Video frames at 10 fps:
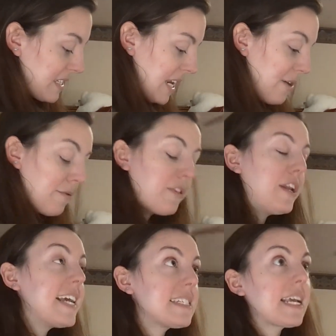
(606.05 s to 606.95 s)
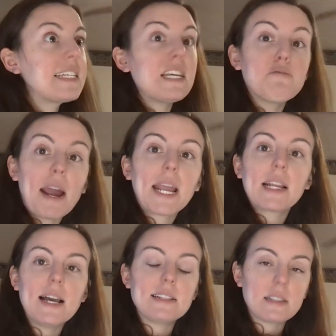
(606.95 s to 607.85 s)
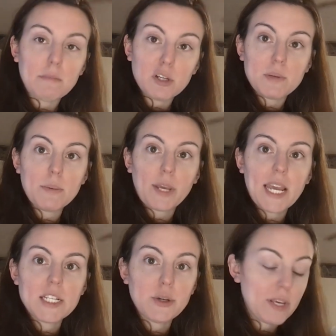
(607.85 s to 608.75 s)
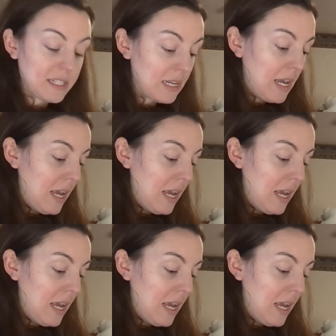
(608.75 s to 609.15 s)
And the nice thing is he recognizes that most people can't do this.